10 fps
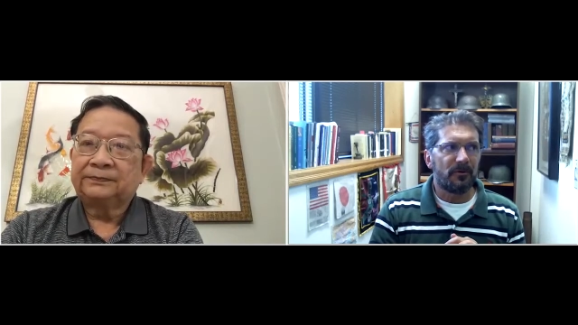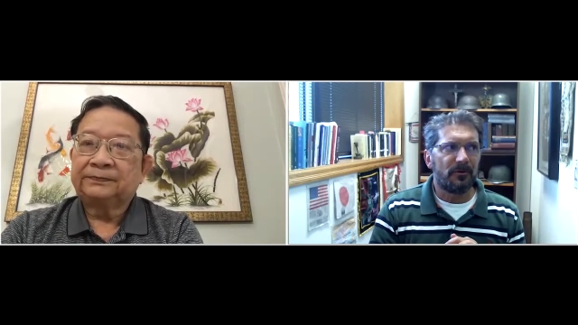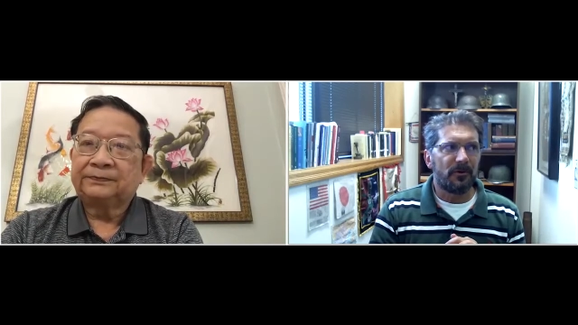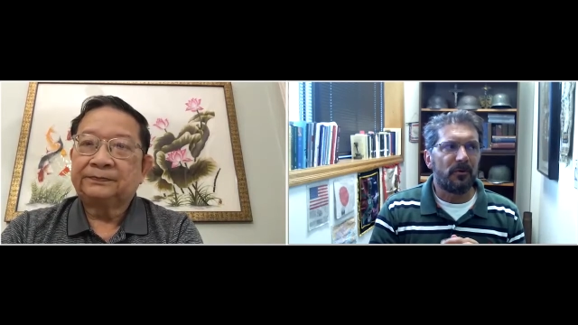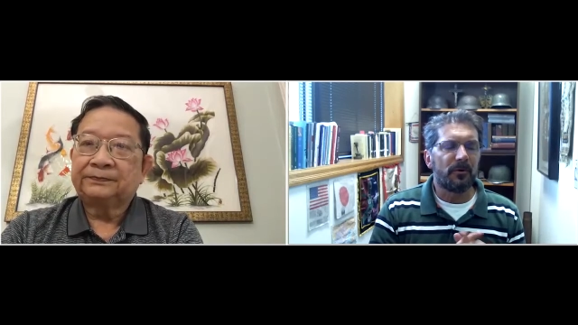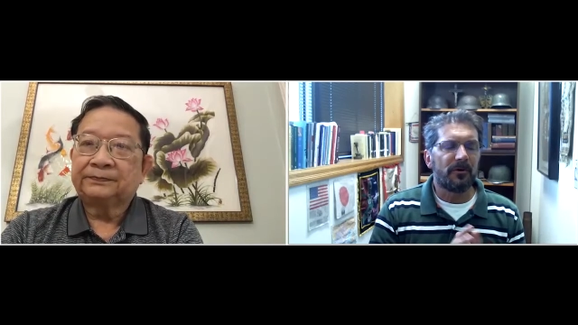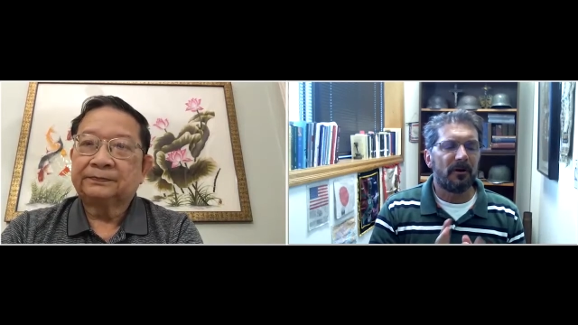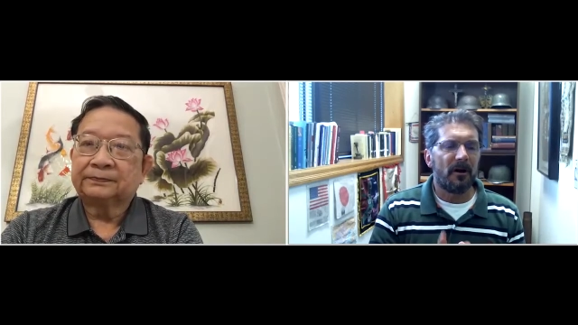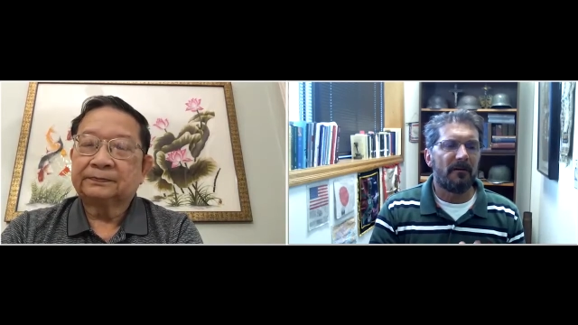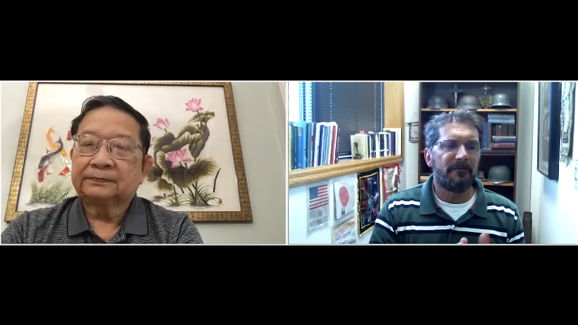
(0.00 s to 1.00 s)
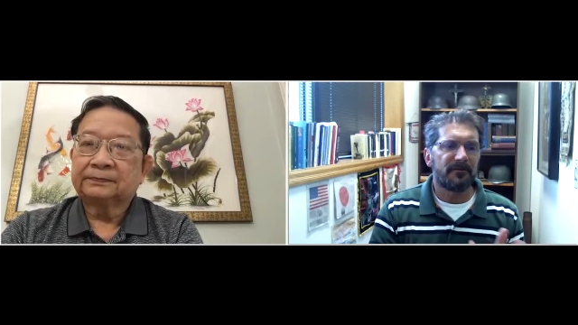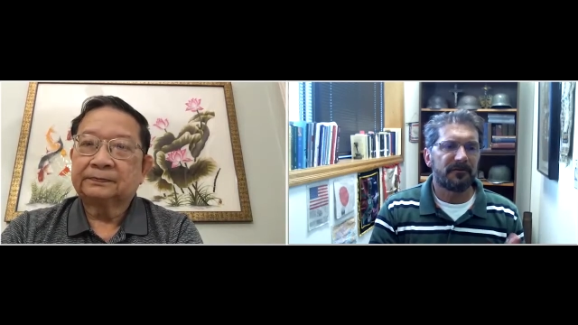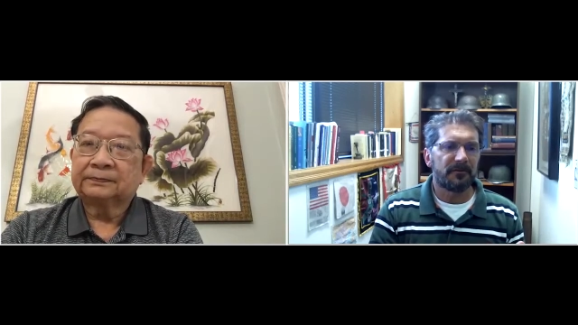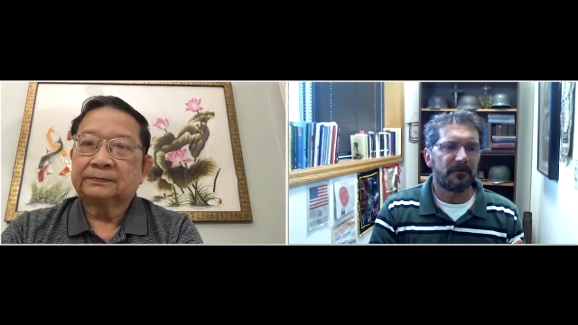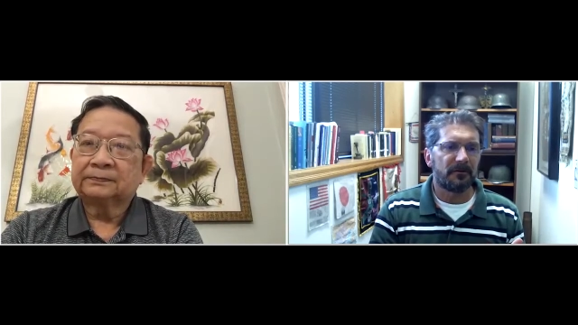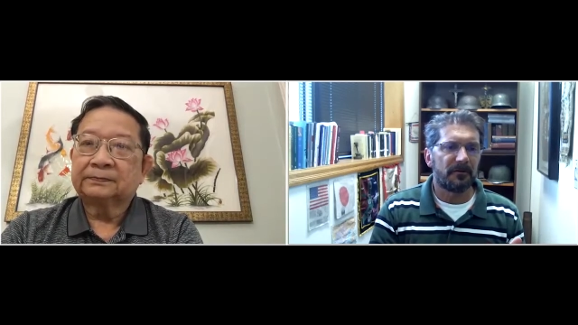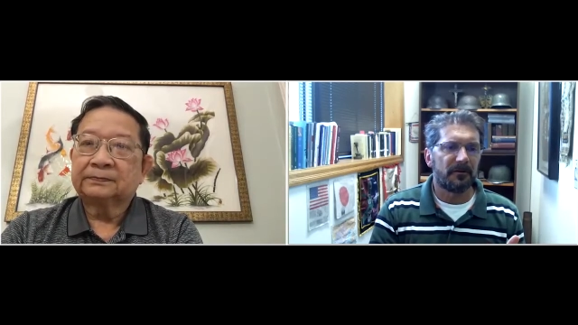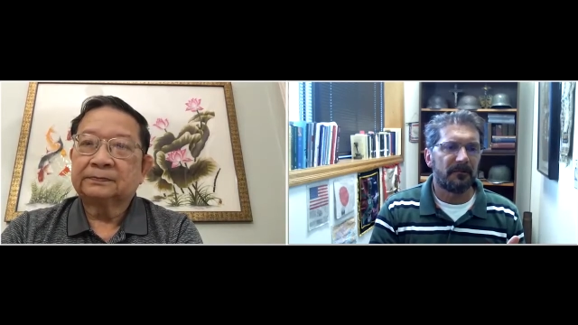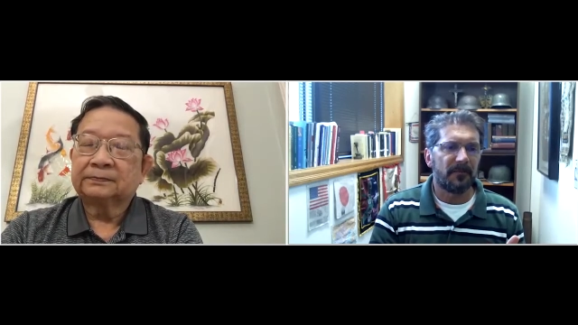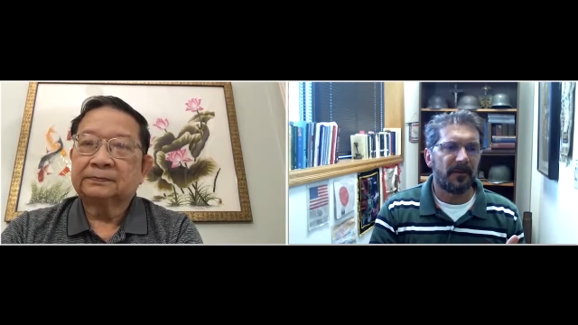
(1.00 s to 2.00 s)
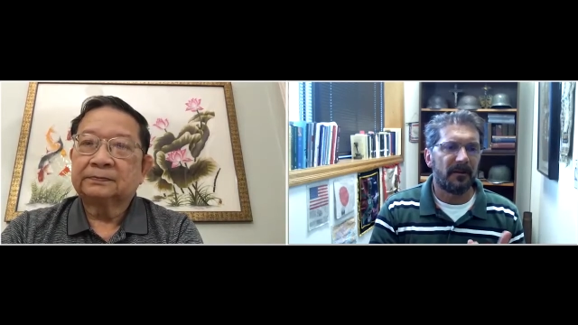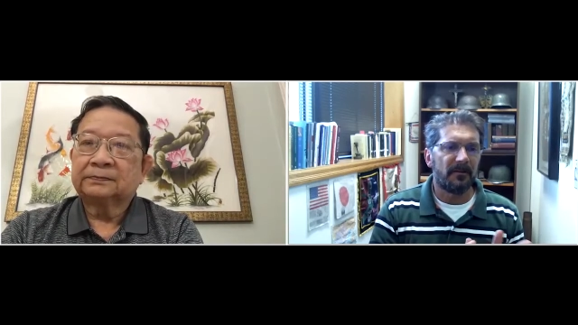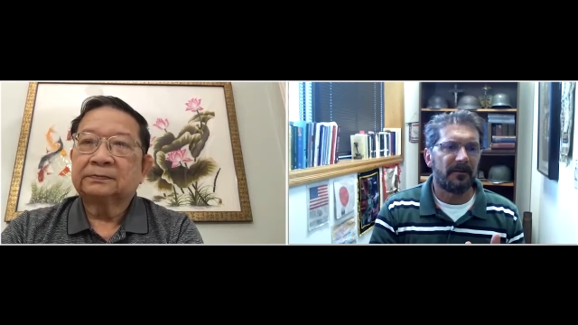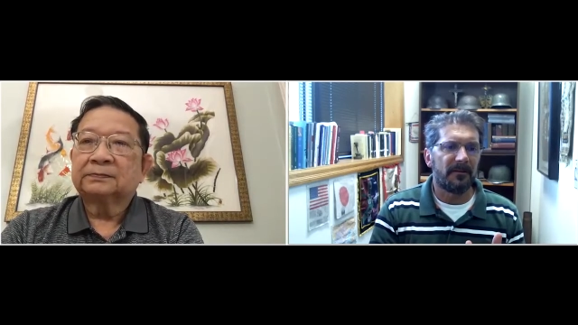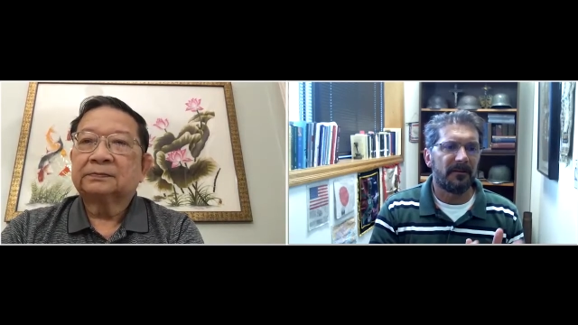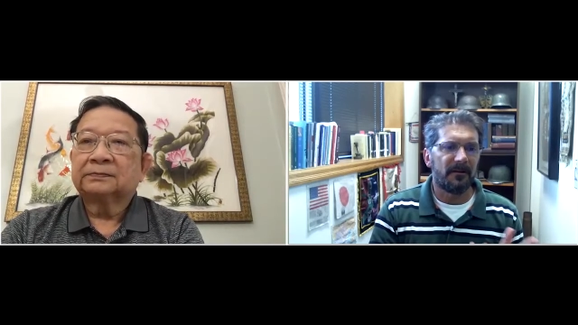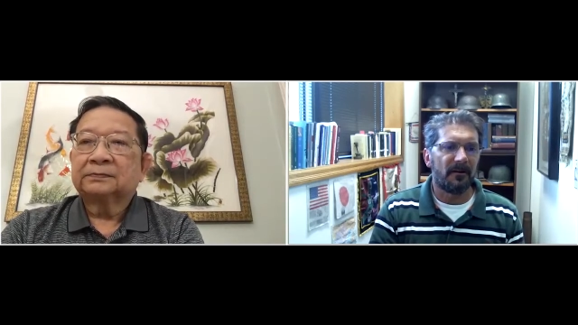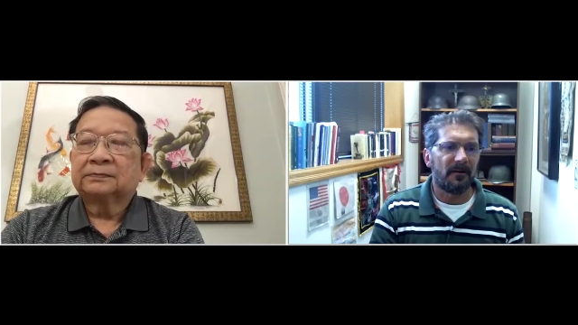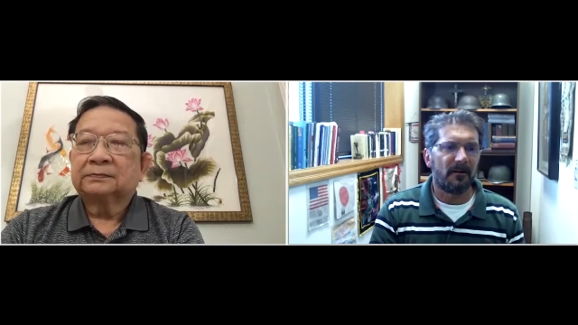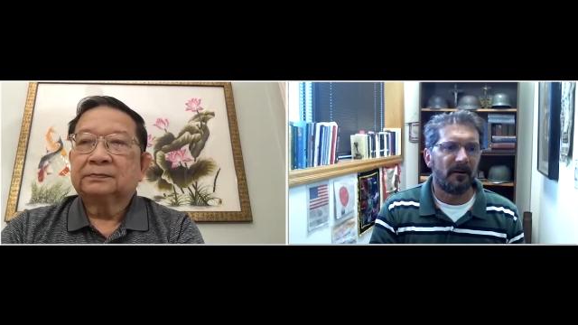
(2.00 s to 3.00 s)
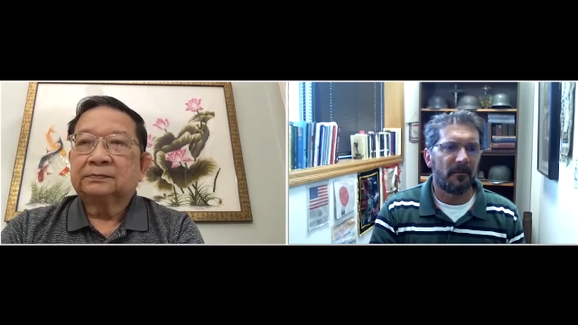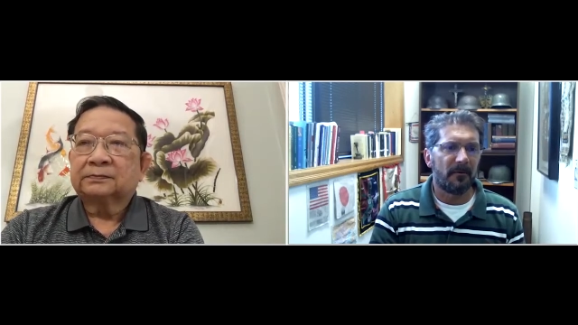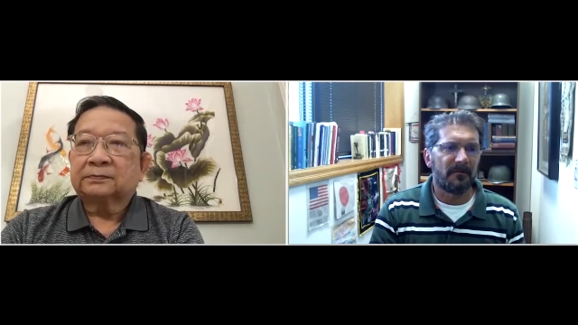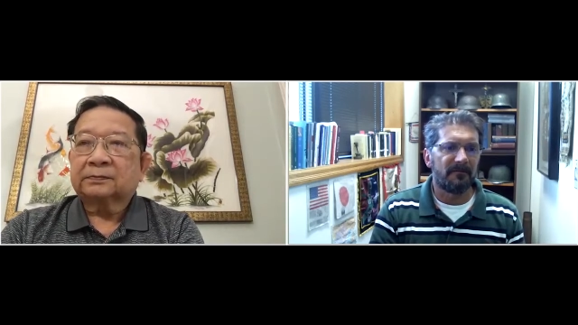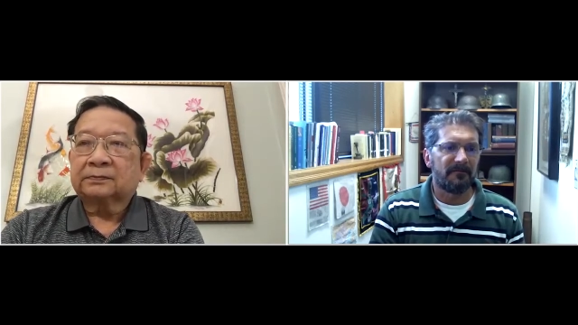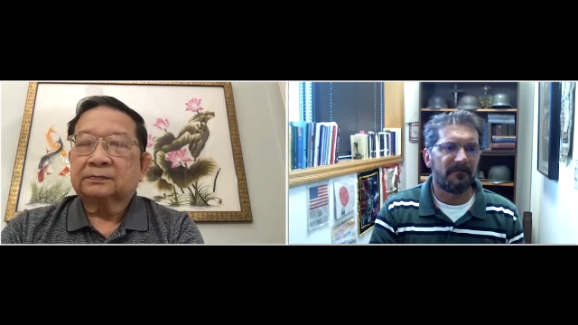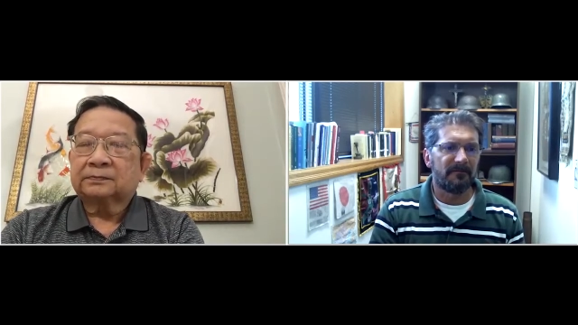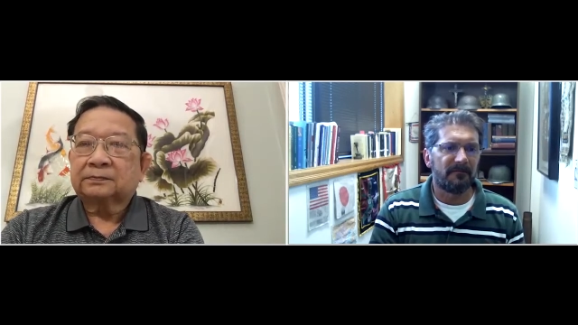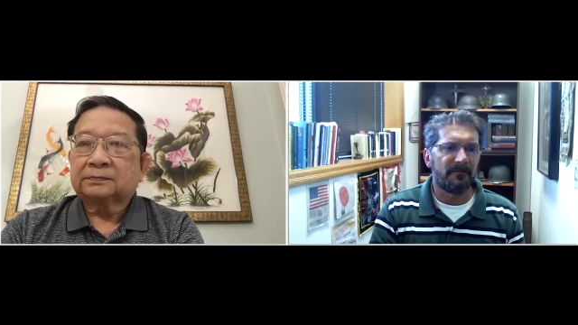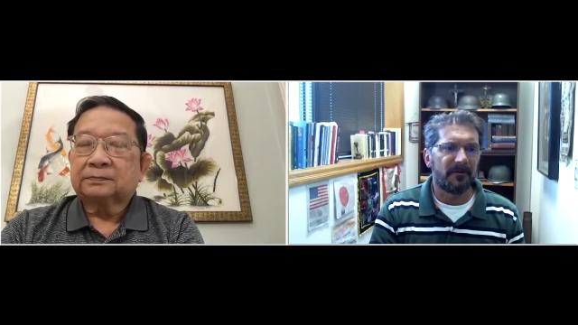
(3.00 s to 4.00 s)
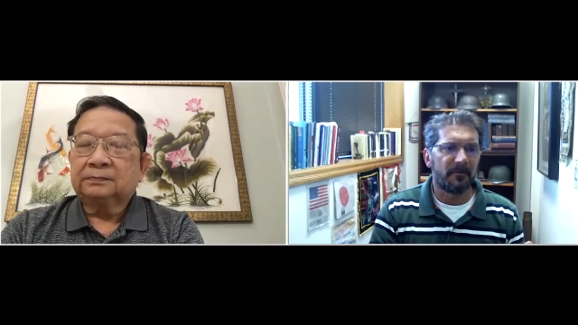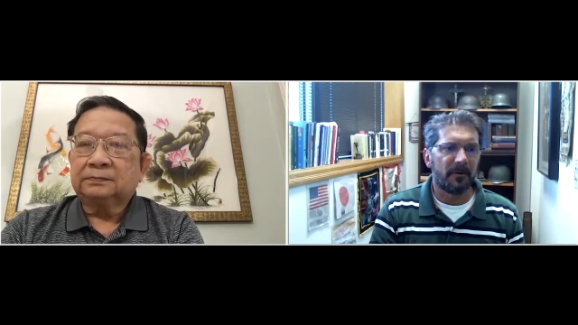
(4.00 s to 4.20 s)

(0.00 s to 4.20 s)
Speaker 1: you were an officer in the Army of the